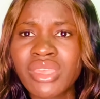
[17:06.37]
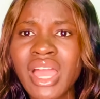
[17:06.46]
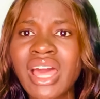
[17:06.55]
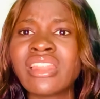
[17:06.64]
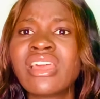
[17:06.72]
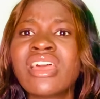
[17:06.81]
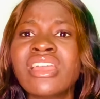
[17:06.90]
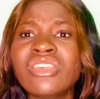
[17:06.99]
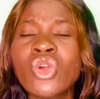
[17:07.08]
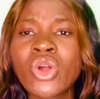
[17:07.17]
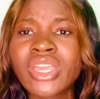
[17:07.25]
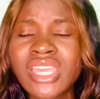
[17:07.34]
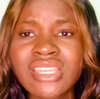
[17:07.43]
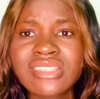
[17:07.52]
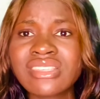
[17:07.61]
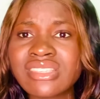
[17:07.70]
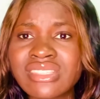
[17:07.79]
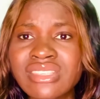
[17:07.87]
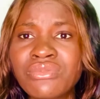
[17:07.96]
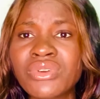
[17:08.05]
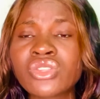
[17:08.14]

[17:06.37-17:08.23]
and your case is different.